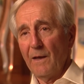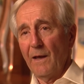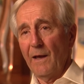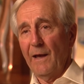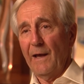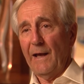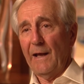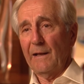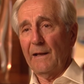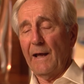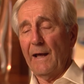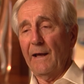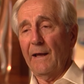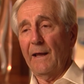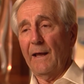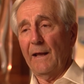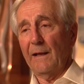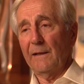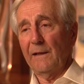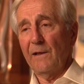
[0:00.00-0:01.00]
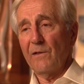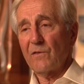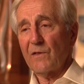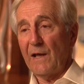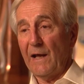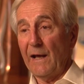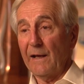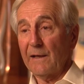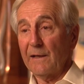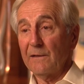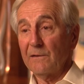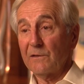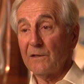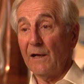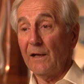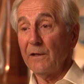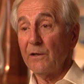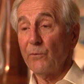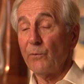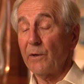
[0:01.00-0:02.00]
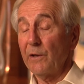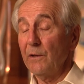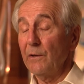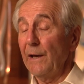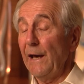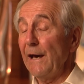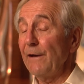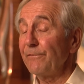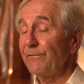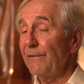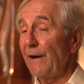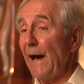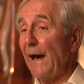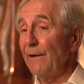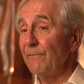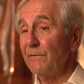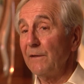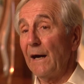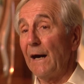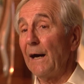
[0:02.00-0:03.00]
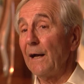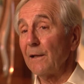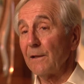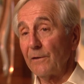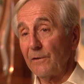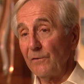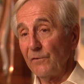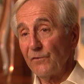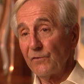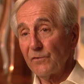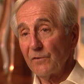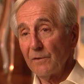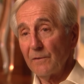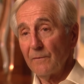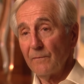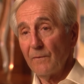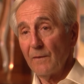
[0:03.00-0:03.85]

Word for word: And he said, I can tell you where you have $5.